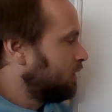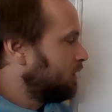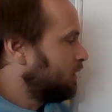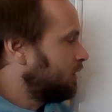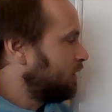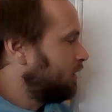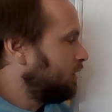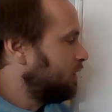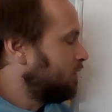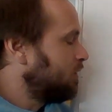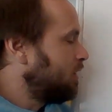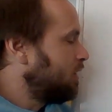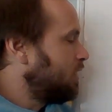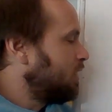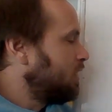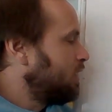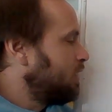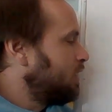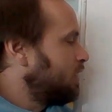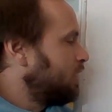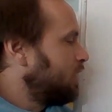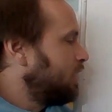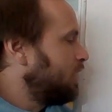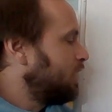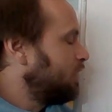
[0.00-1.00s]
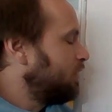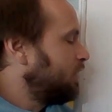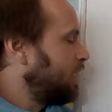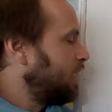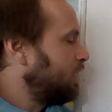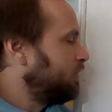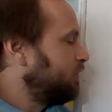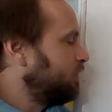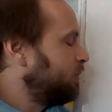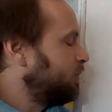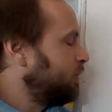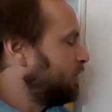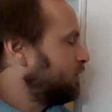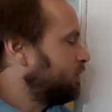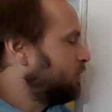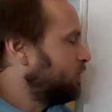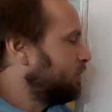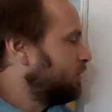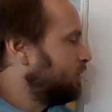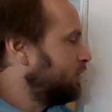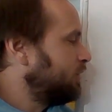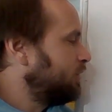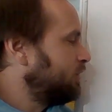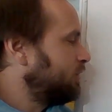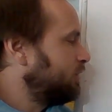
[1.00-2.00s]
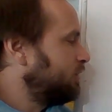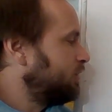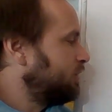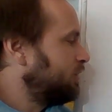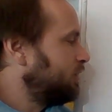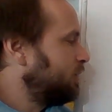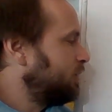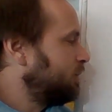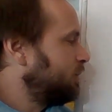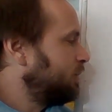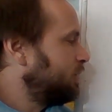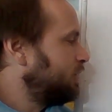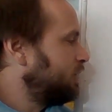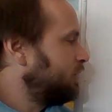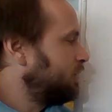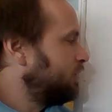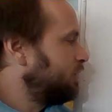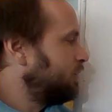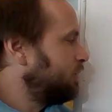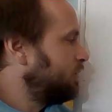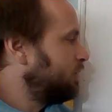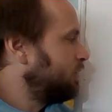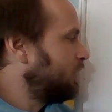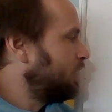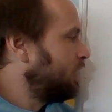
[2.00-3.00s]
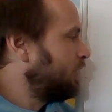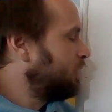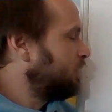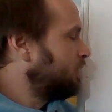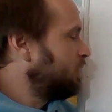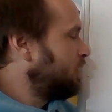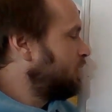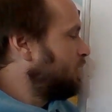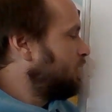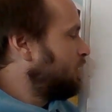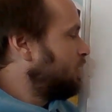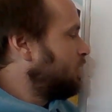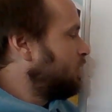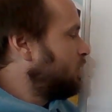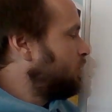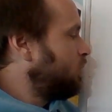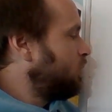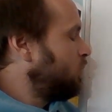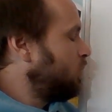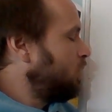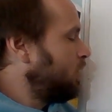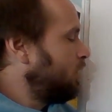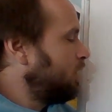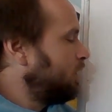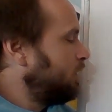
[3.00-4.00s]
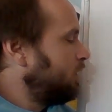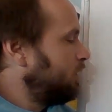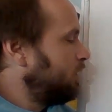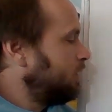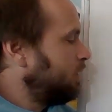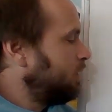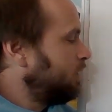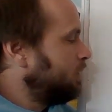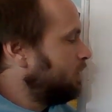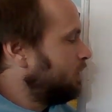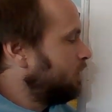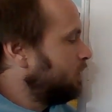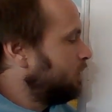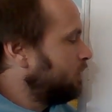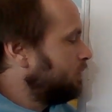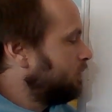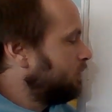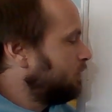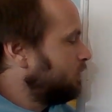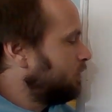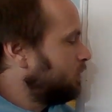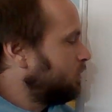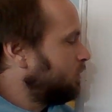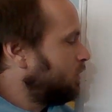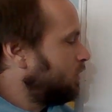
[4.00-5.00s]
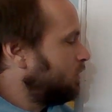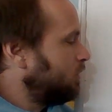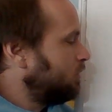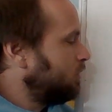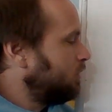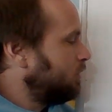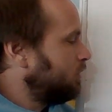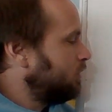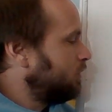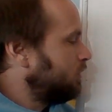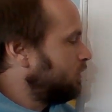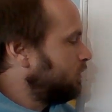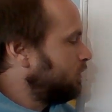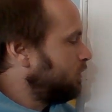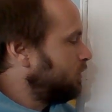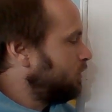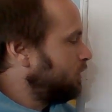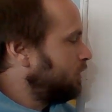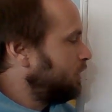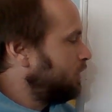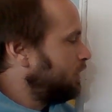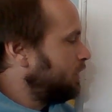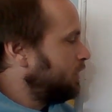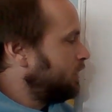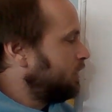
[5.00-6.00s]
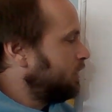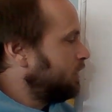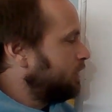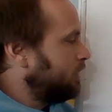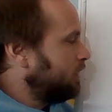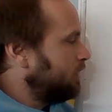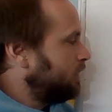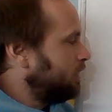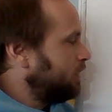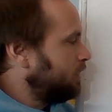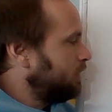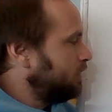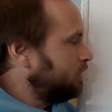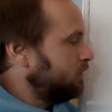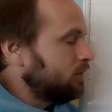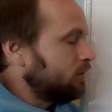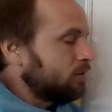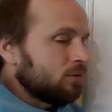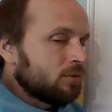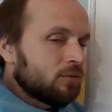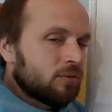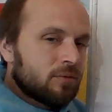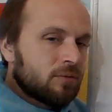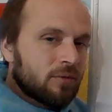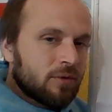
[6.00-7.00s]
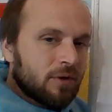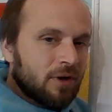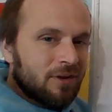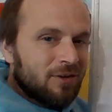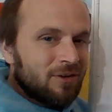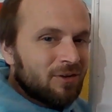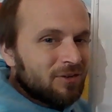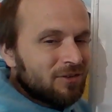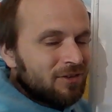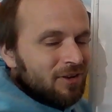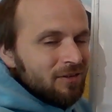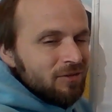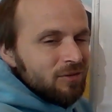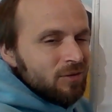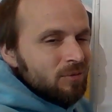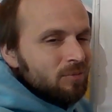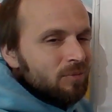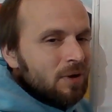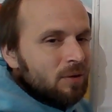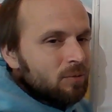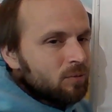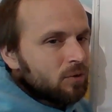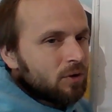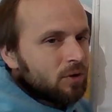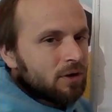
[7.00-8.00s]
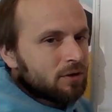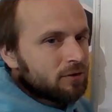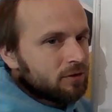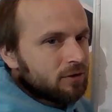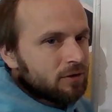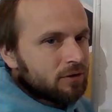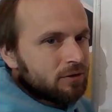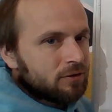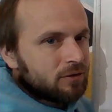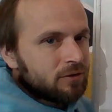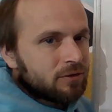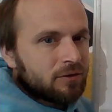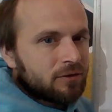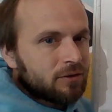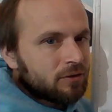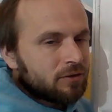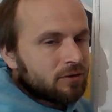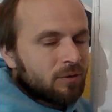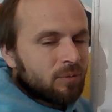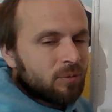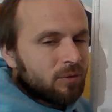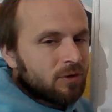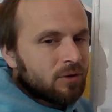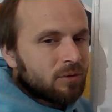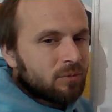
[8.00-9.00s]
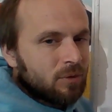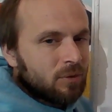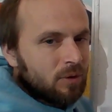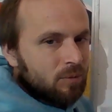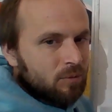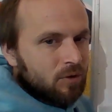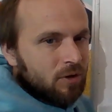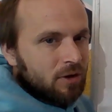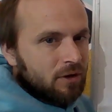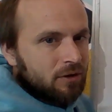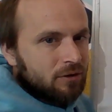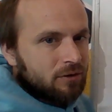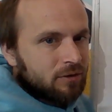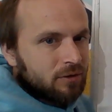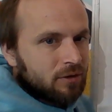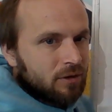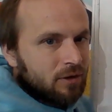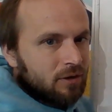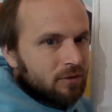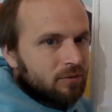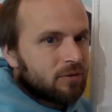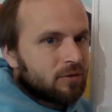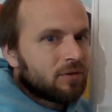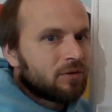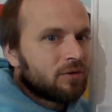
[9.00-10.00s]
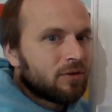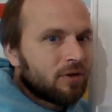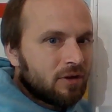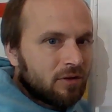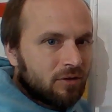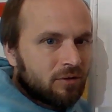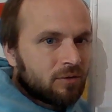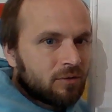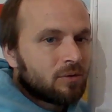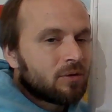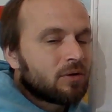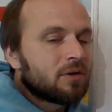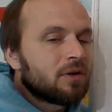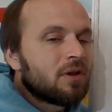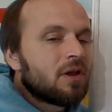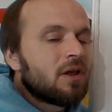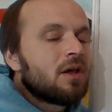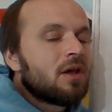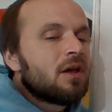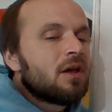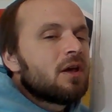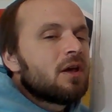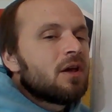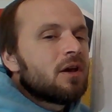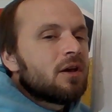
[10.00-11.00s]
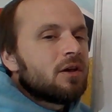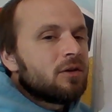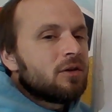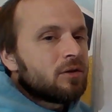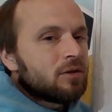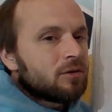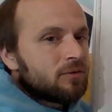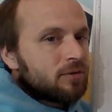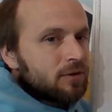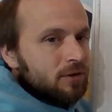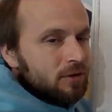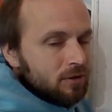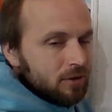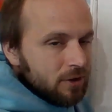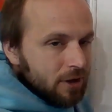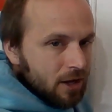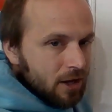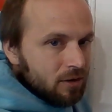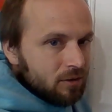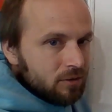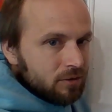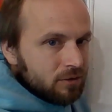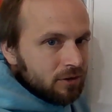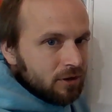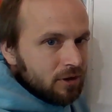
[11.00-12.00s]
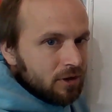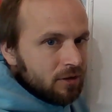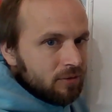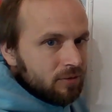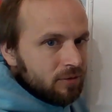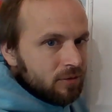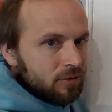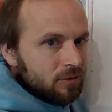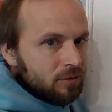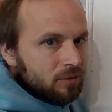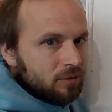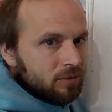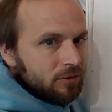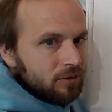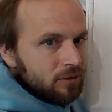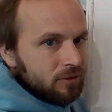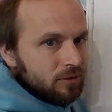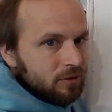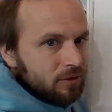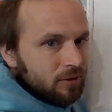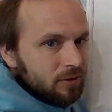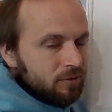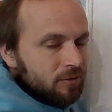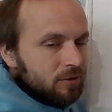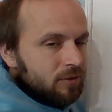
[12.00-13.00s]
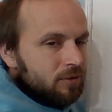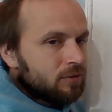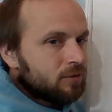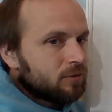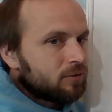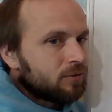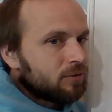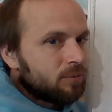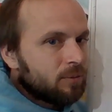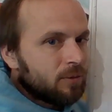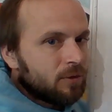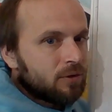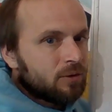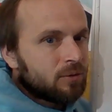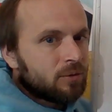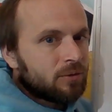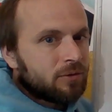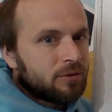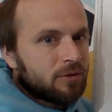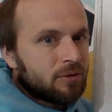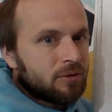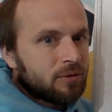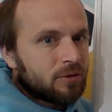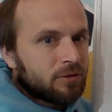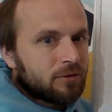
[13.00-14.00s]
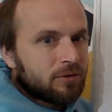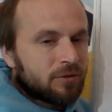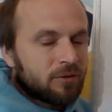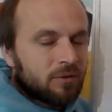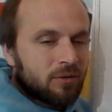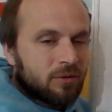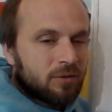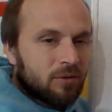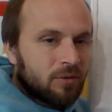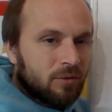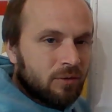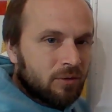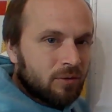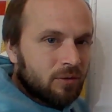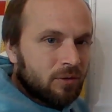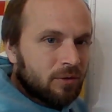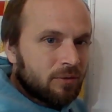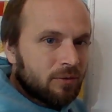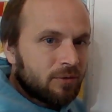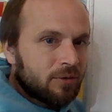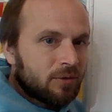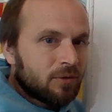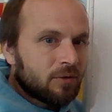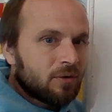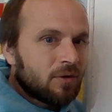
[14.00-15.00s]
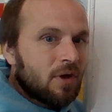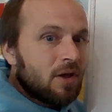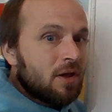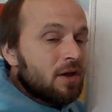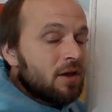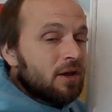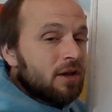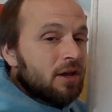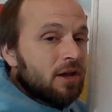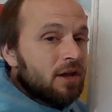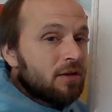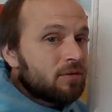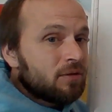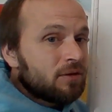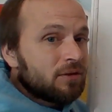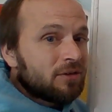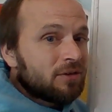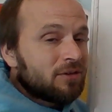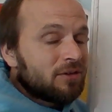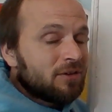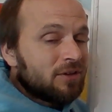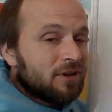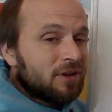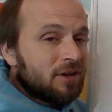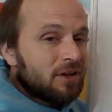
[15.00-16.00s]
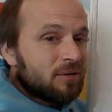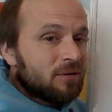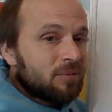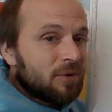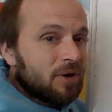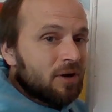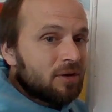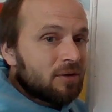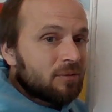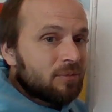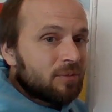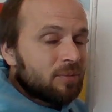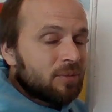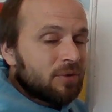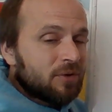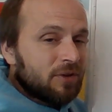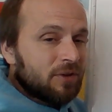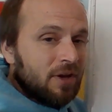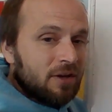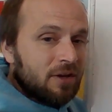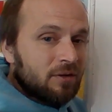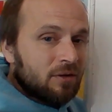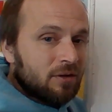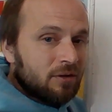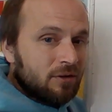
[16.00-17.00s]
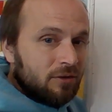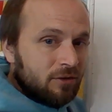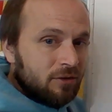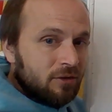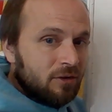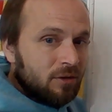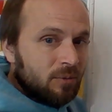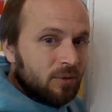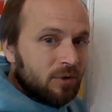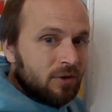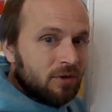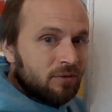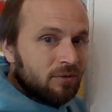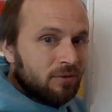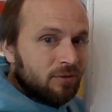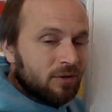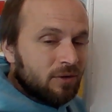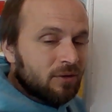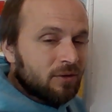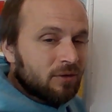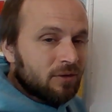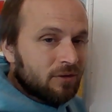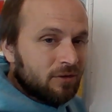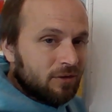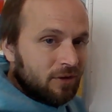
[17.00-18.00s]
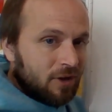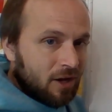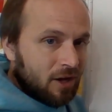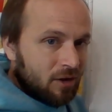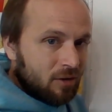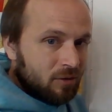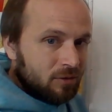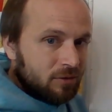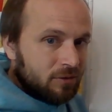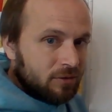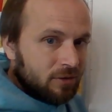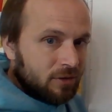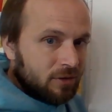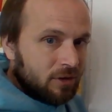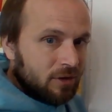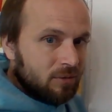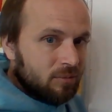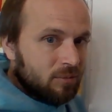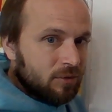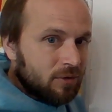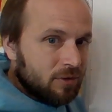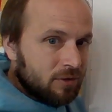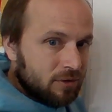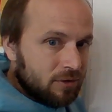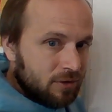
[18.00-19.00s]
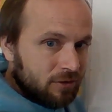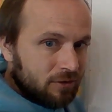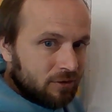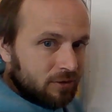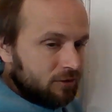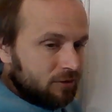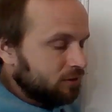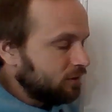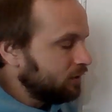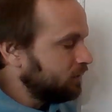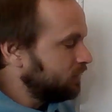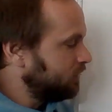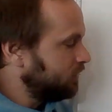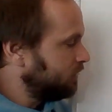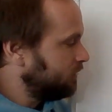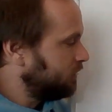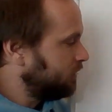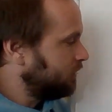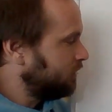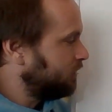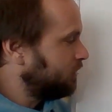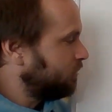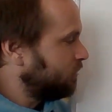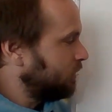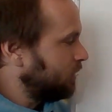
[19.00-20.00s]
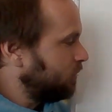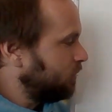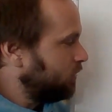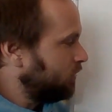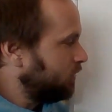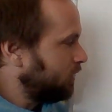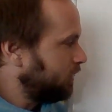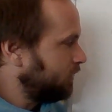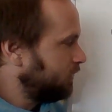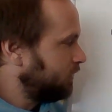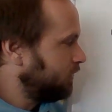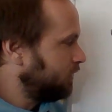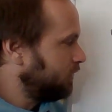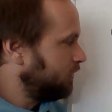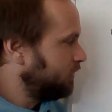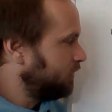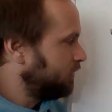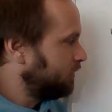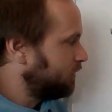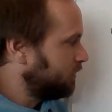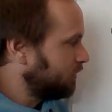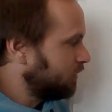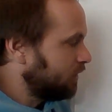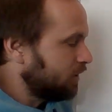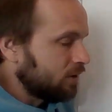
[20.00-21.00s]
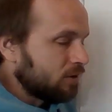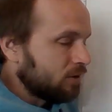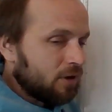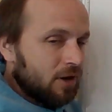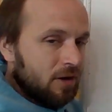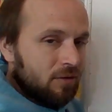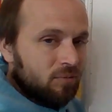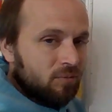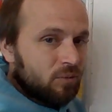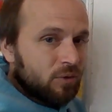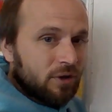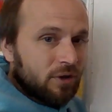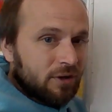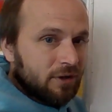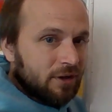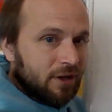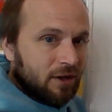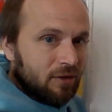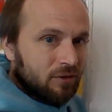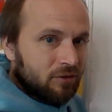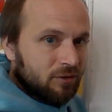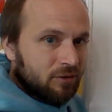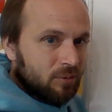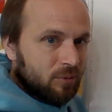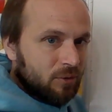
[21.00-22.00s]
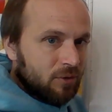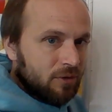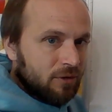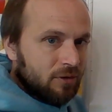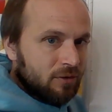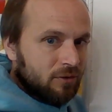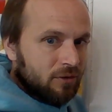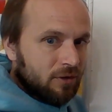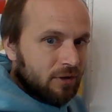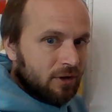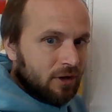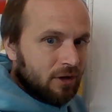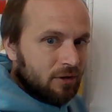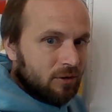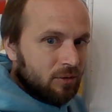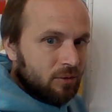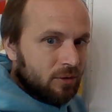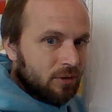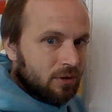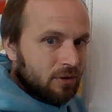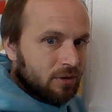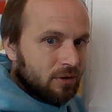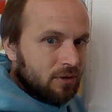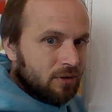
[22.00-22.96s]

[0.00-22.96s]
Okay, and that special relationship is you've got 1 square root 3 and 2, and you just have to memorize this. This is just something you memorize. Okay, if you think through it, you could figure it out. Okay, if you're familiar with the unit circle, or if you're even just thinking about Pythagorean's theorem, you could figure this out. Okay, but it's easier just to memorize these. Okay, or have them written down somewhere you can look at quick.